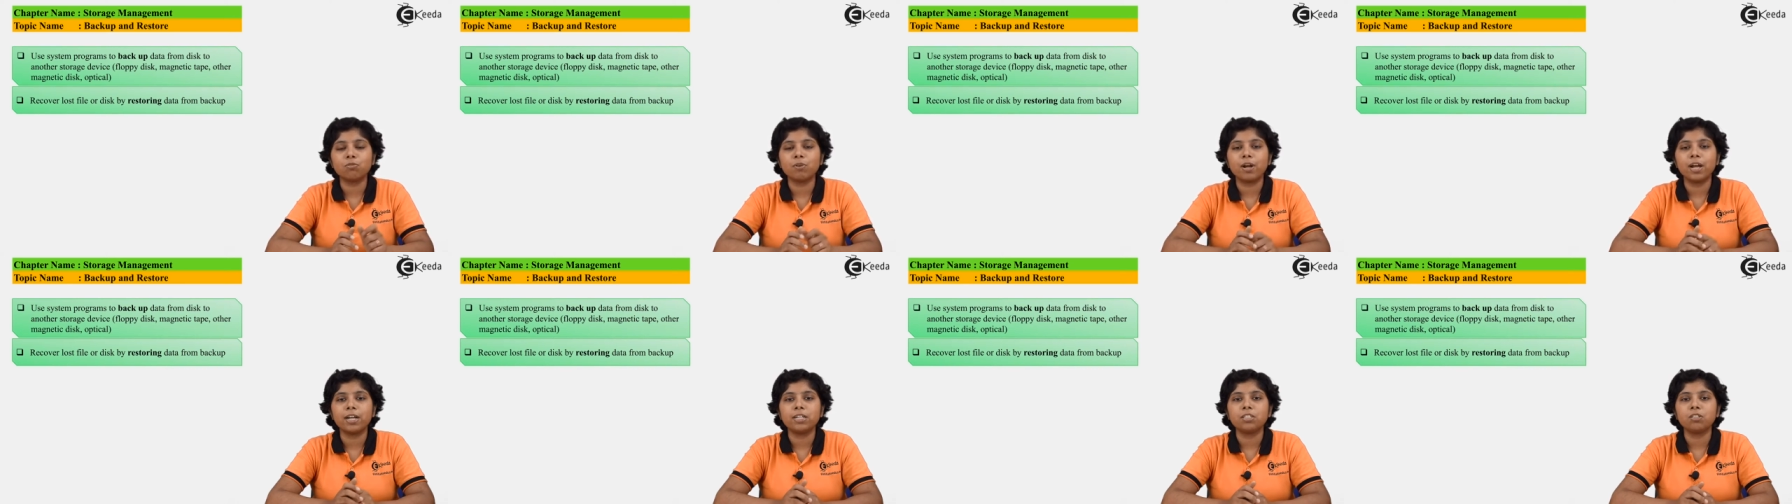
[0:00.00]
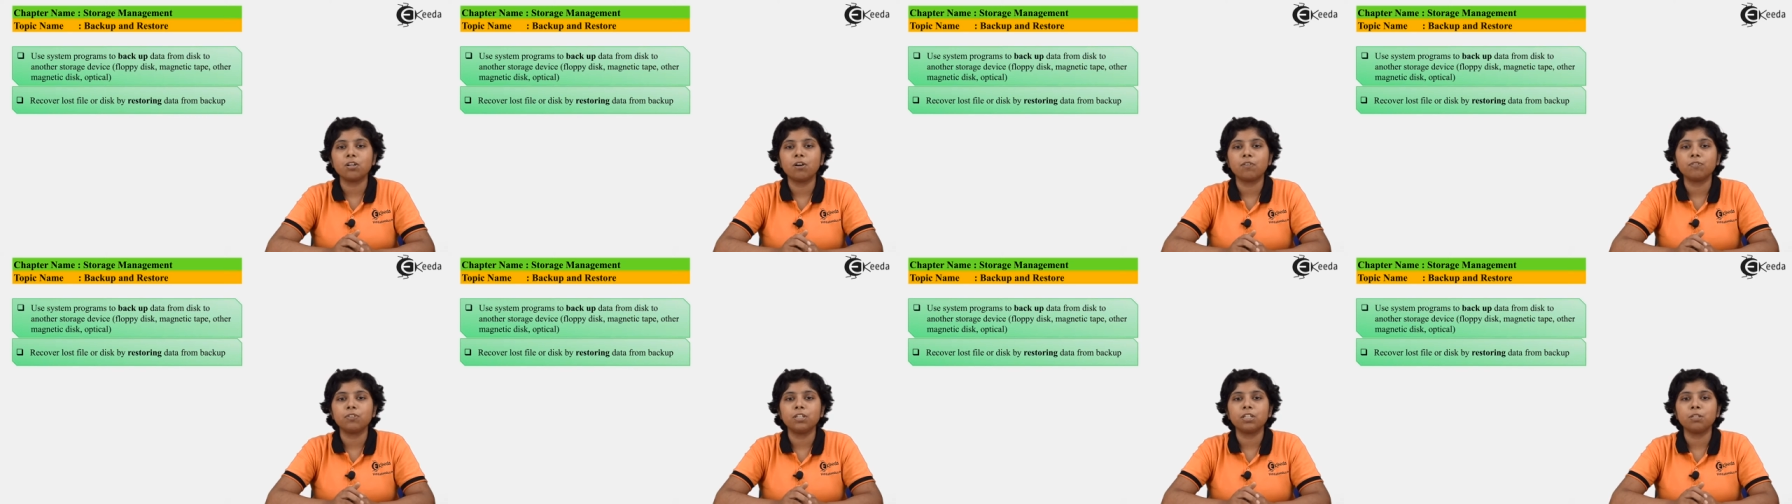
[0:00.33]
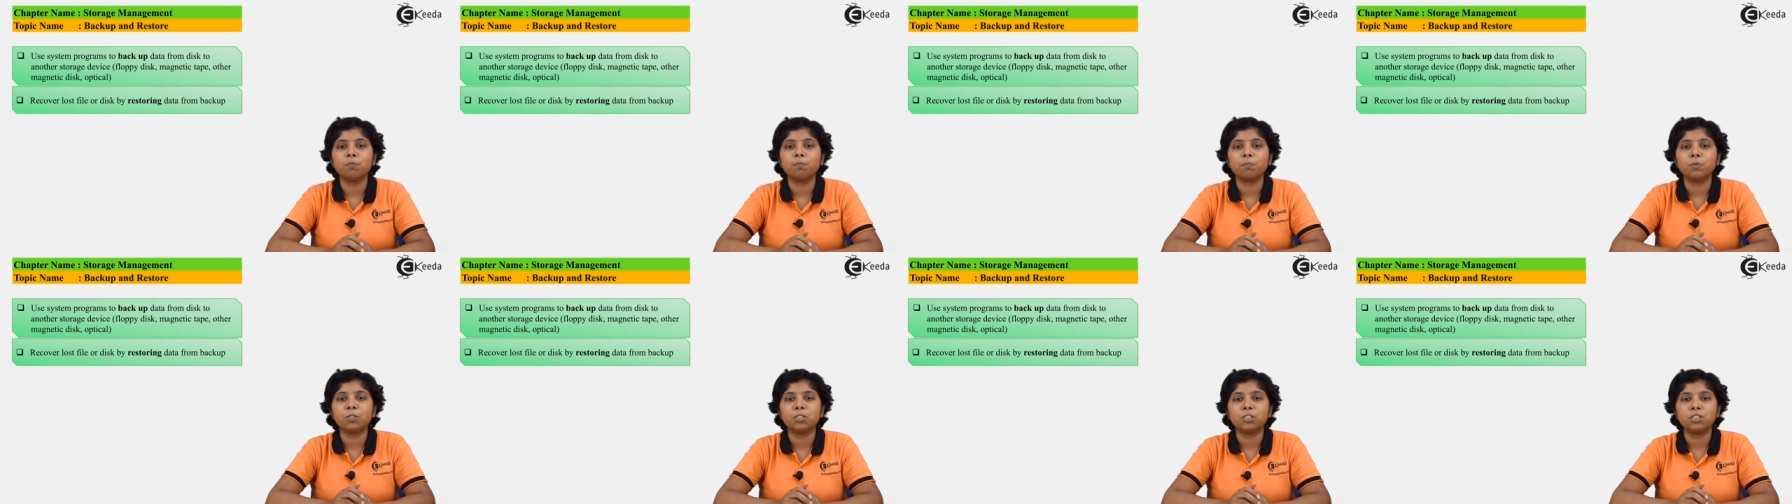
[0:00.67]
write of
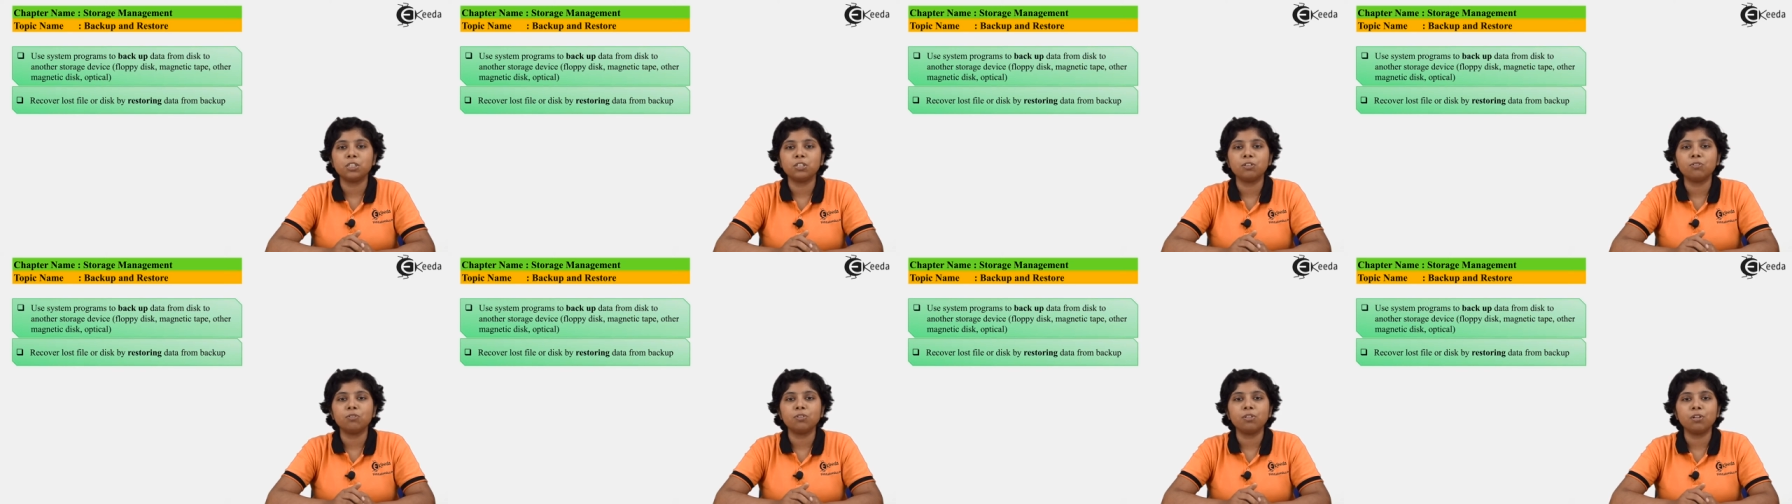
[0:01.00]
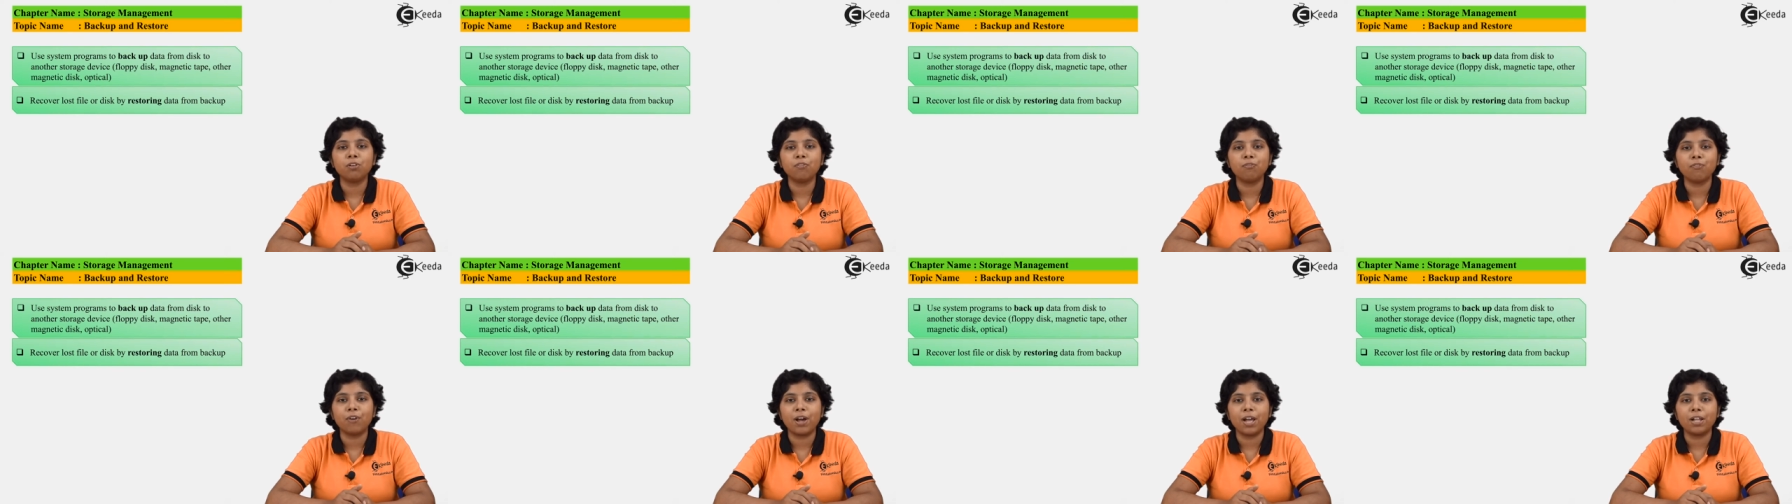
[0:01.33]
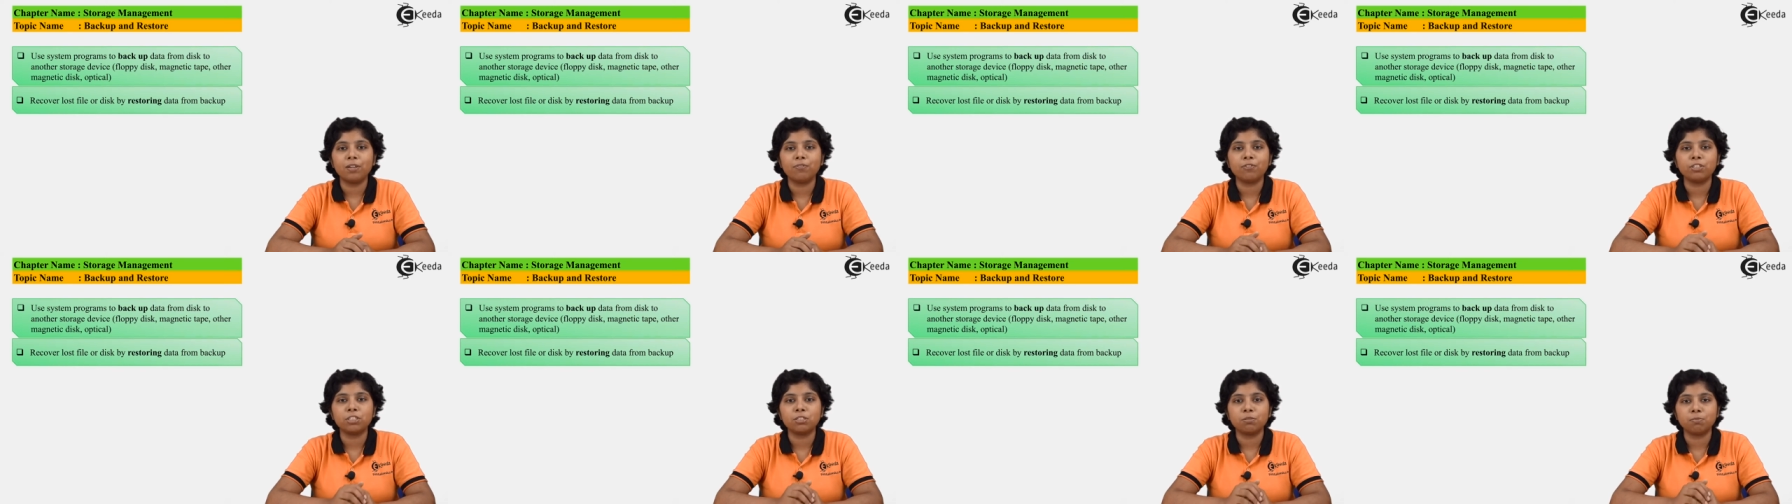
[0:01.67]
that particular
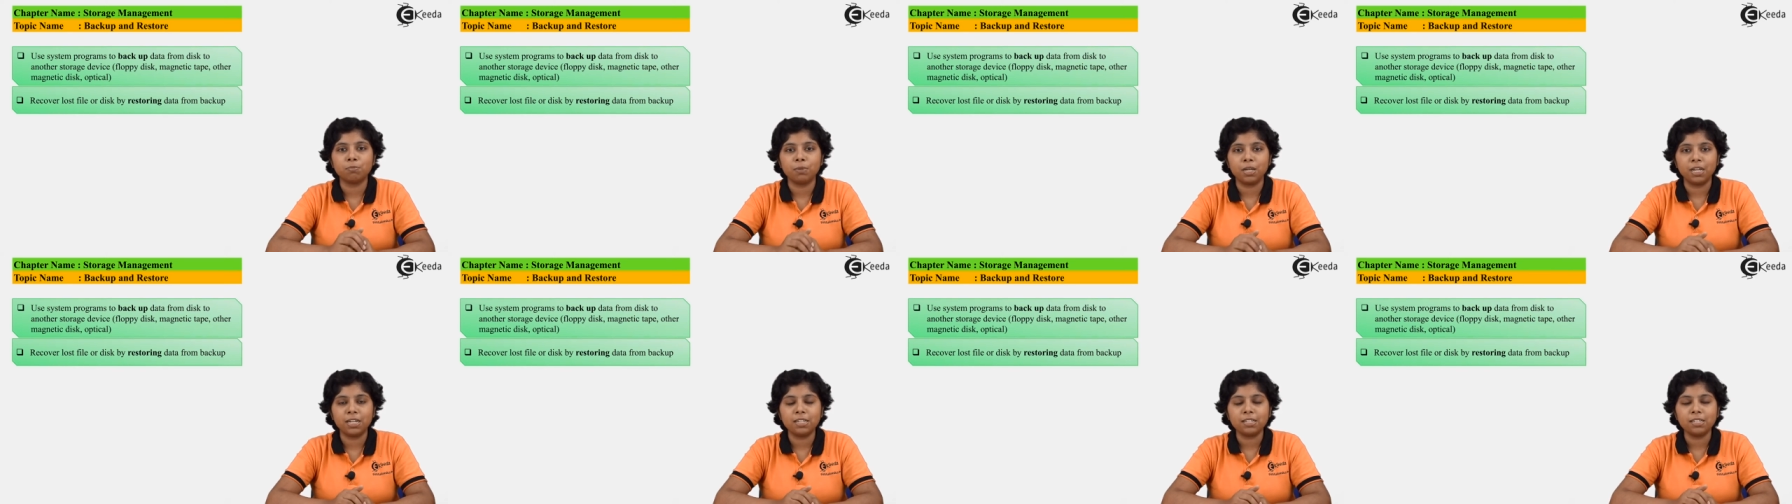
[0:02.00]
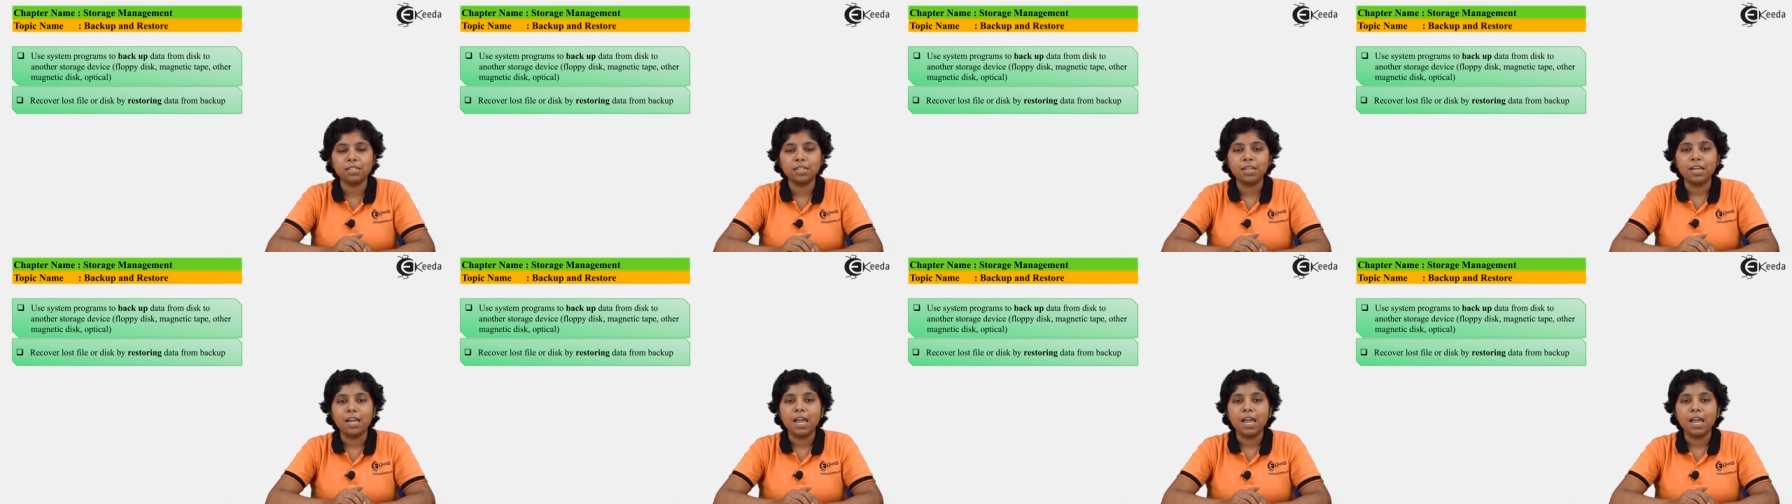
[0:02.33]
file was made